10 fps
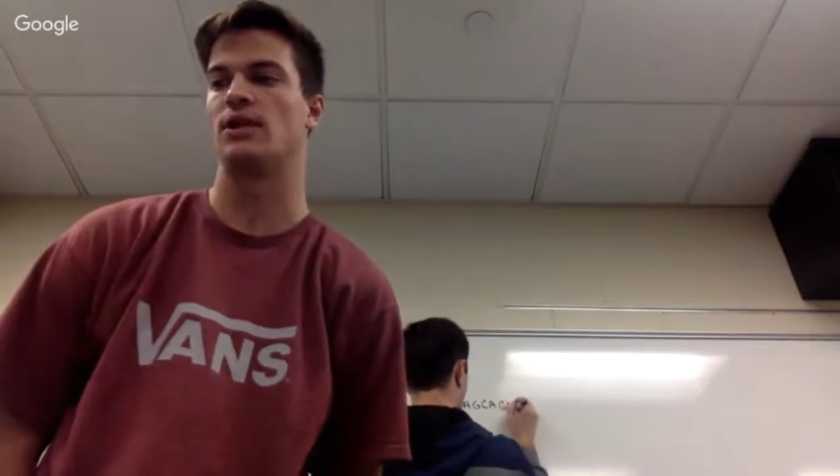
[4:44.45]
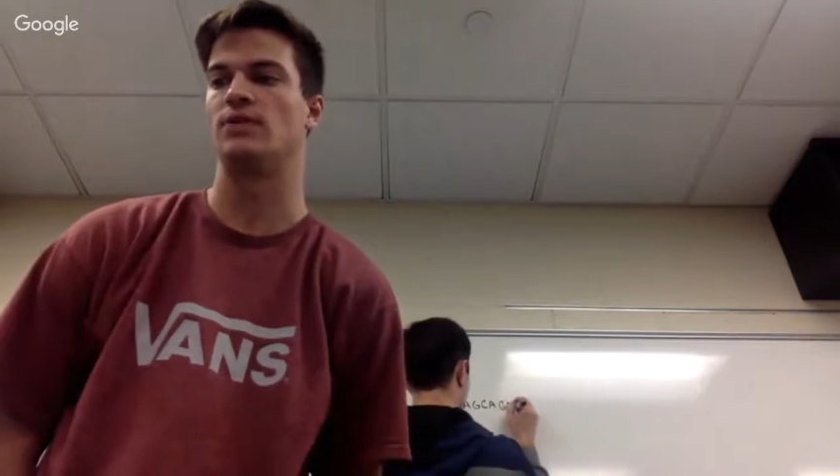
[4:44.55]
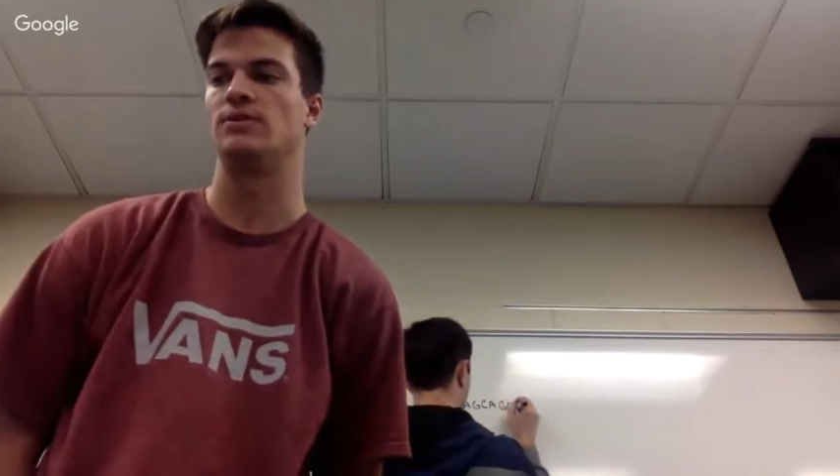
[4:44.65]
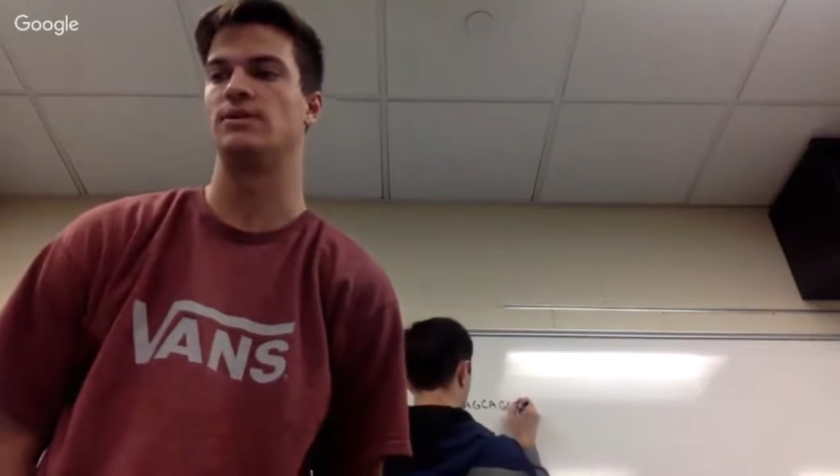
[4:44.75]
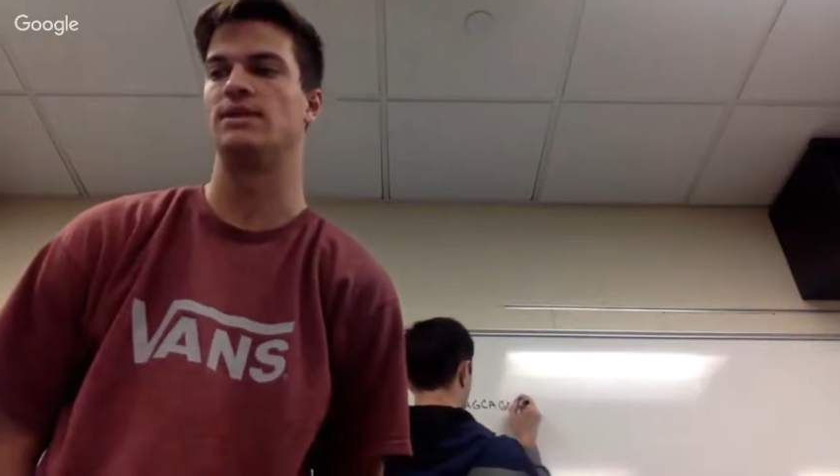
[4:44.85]
that
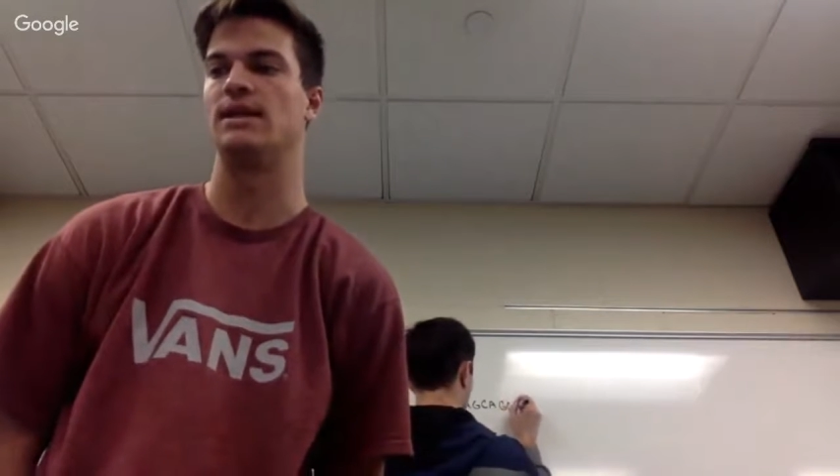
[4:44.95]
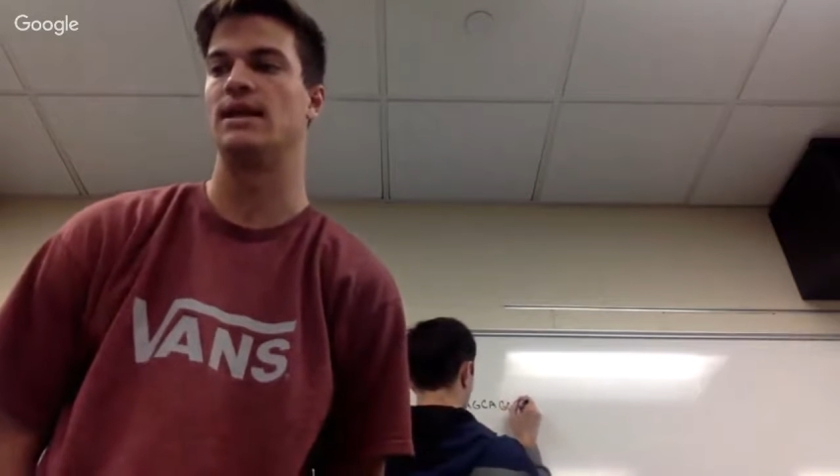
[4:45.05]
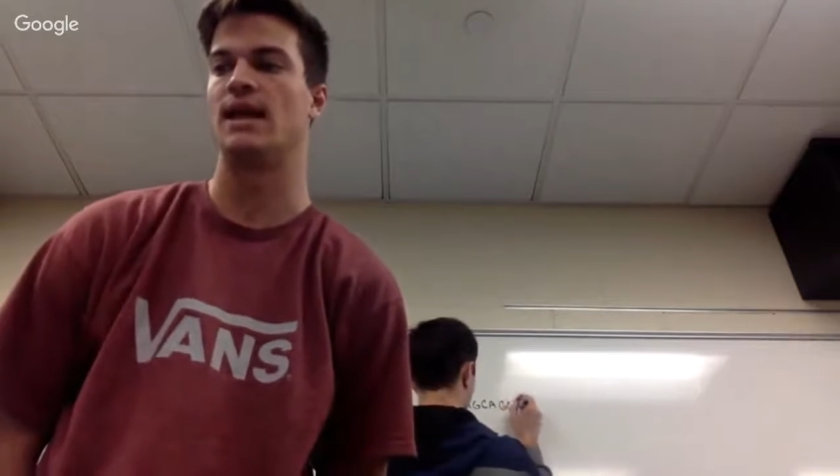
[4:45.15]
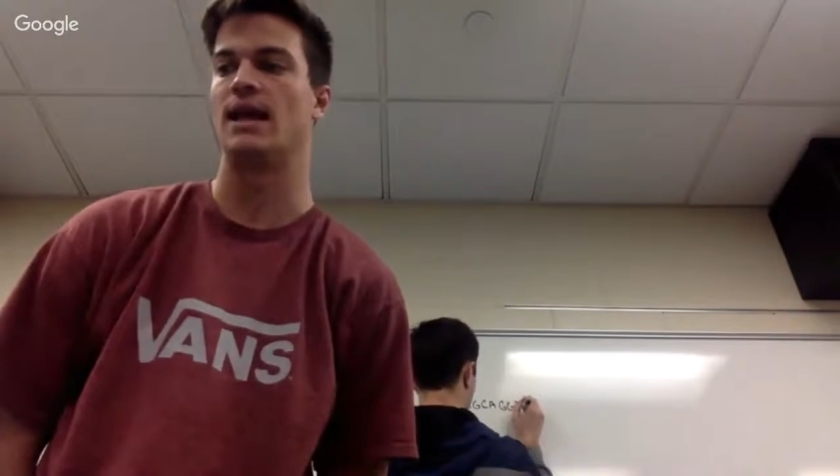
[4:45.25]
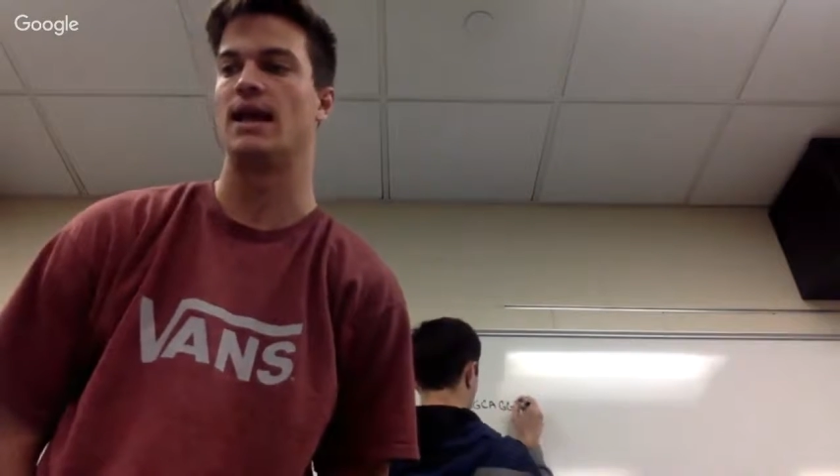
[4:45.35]
uses
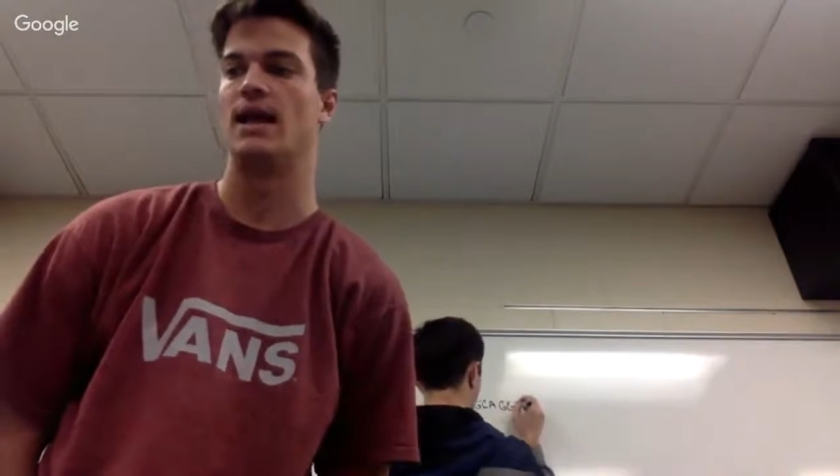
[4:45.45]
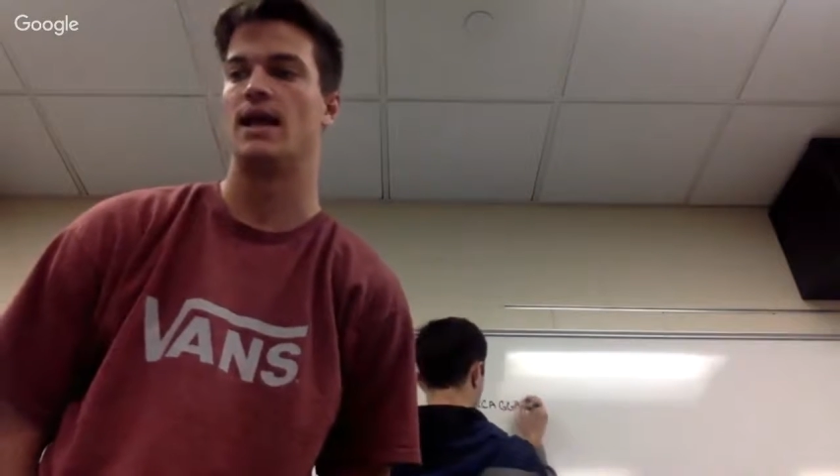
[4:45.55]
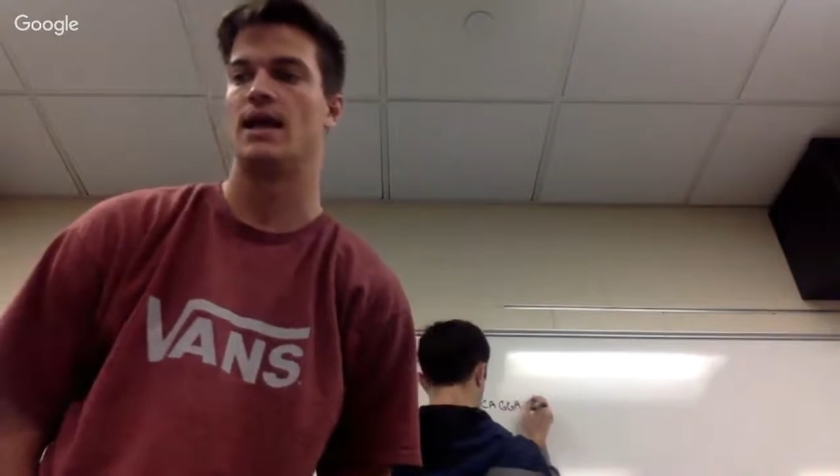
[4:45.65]
DNA